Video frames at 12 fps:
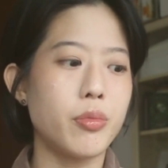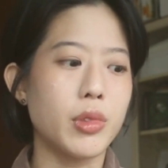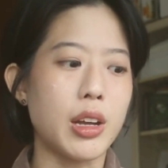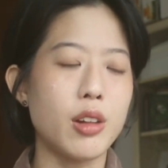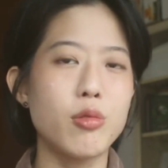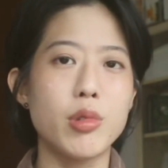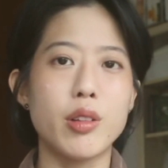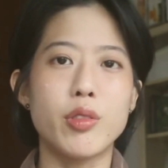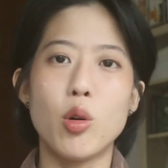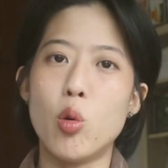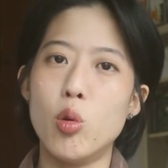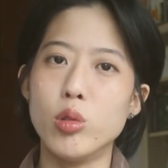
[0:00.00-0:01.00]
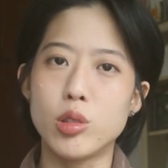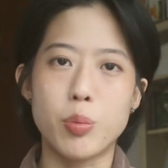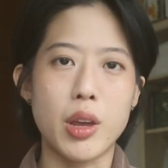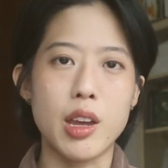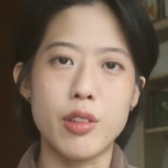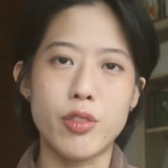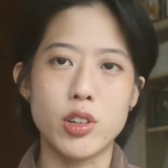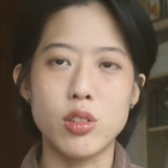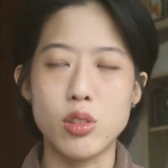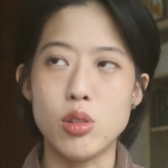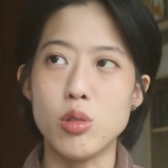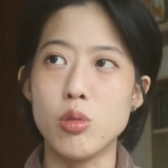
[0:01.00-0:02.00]
getting rid of the old to pay for the
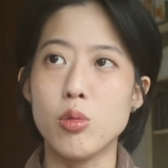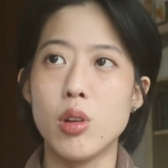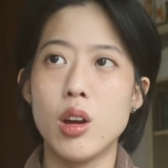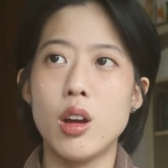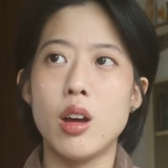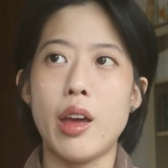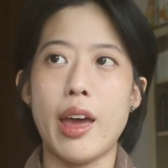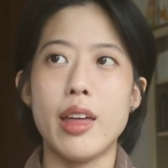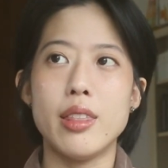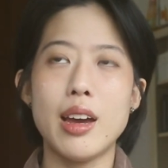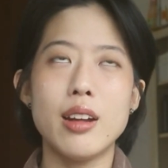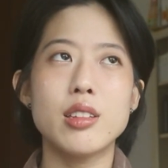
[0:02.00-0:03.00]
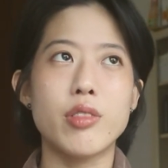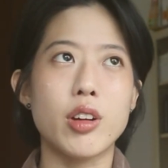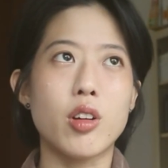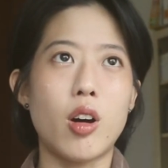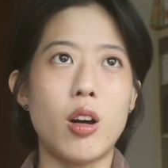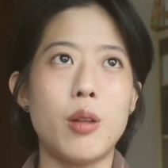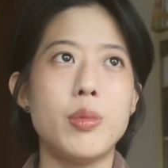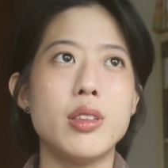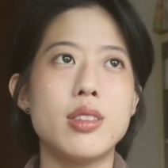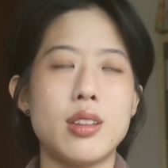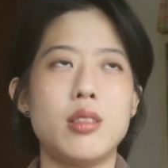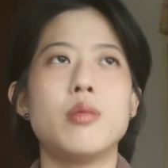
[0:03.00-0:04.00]
new. And that is a very
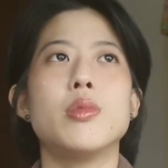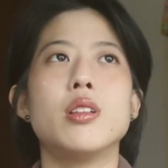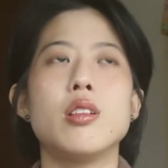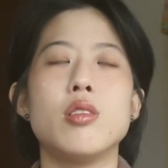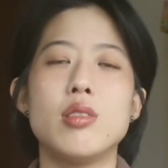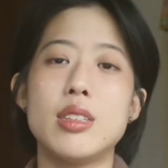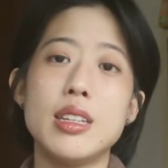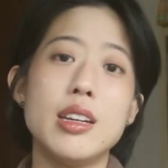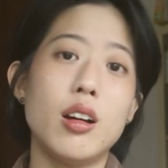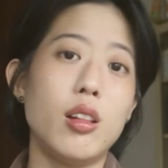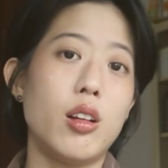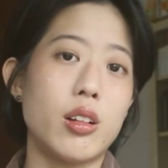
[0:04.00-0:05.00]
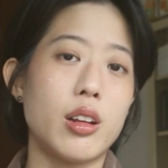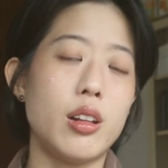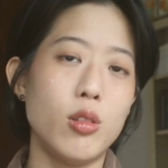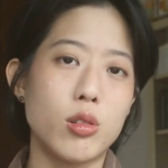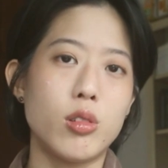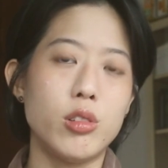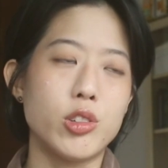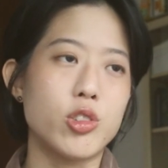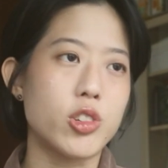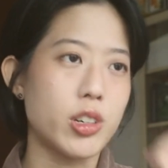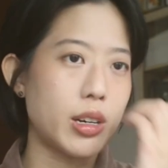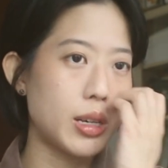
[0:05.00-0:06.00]
common sentiment that you see a lot in local
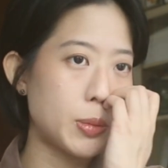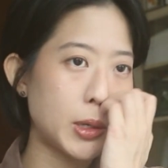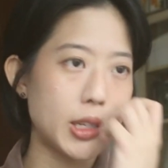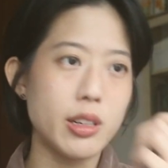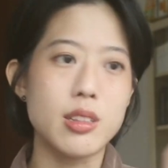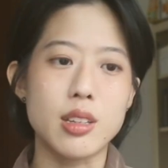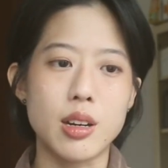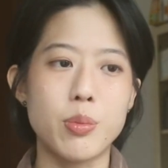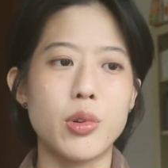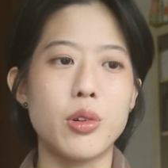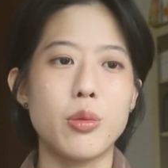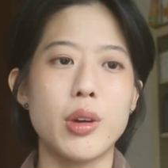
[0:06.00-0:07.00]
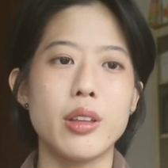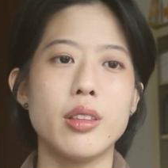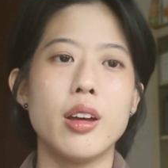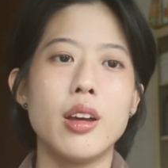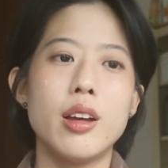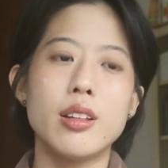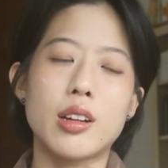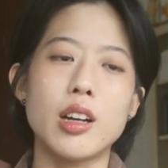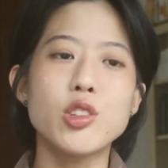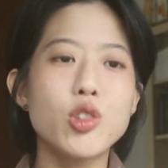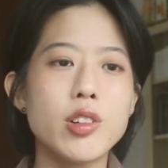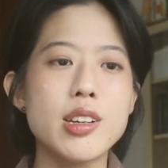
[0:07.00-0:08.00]
literature, especially in Singapore, when the
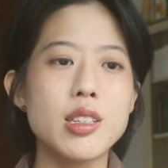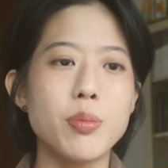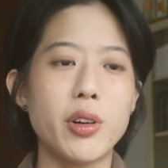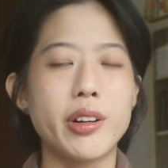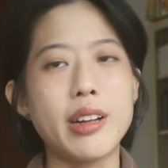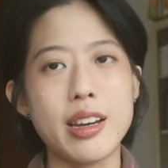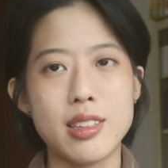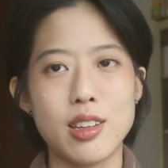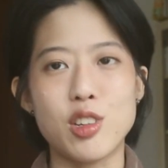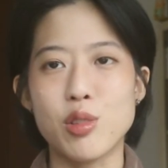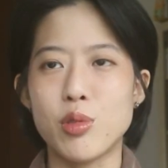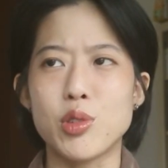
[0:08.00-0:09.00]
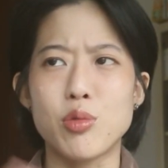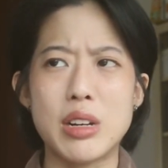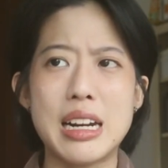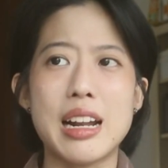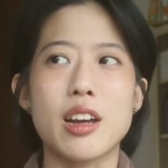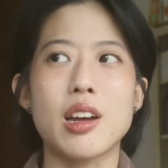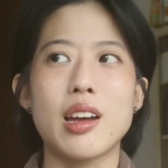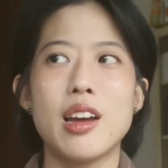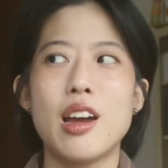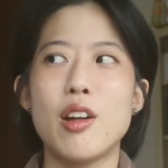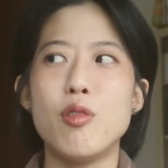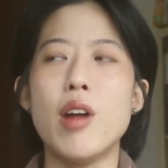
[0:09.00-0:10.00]
country's modernization was really
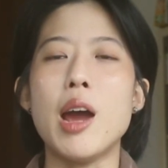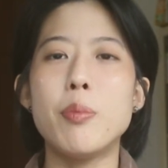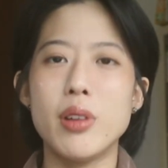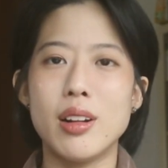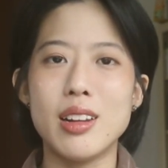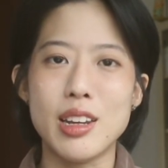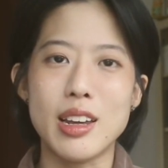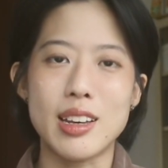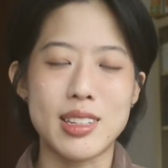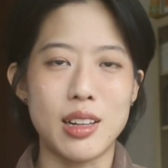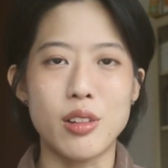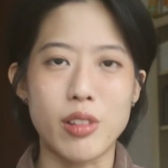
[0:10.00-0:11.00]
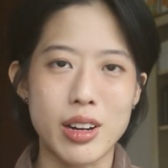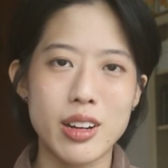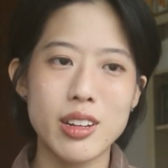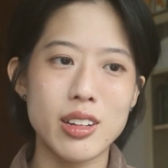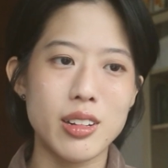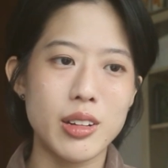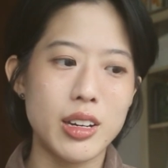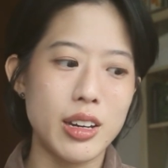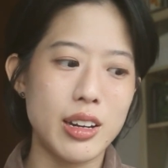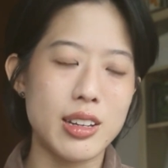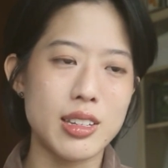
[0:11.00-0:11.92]
rapidly accelerated in its